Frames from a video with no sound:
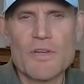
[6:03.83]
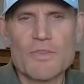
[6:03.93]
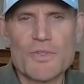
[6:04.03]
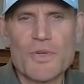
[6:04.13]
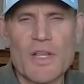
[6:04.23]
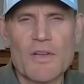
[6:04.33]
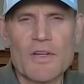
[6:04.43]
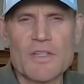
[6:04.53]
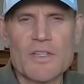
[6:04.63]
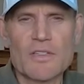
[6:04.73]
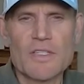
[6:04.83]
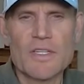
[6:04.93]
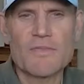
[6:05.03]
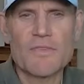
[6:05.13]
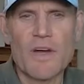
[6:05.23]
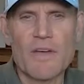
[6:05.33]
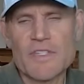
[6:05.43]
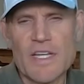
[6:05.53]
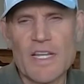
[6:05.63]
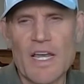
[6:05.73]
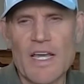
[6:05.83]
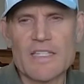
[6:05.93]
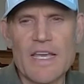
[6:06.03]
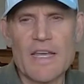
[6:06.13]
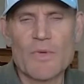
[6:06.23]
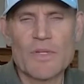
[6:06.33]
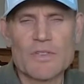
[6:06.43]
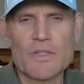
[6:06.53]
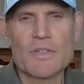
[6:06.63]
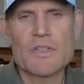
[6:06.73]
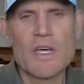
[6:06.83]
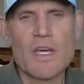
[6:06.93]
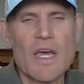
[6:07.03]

do color consulting for obviously clients and realtors.